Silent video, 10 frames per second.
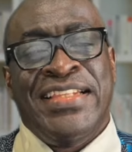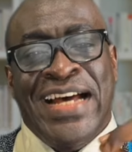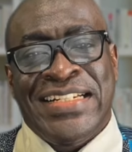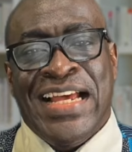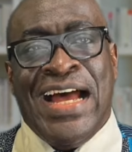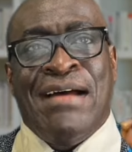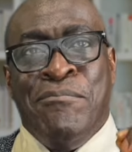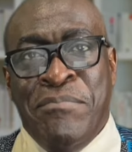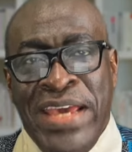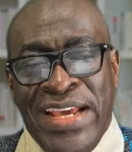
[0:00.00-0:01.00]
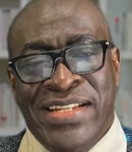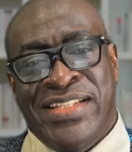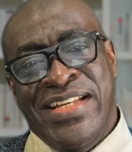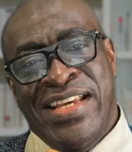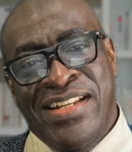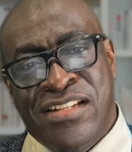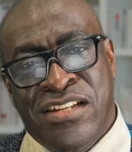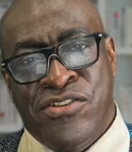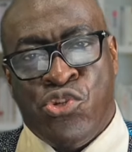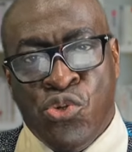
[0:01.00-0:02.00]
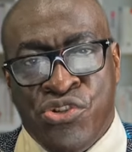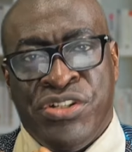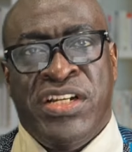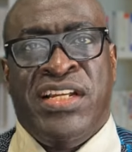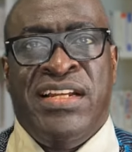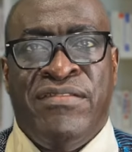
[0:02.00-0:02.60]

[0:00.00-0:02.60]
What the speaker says: that made the institutional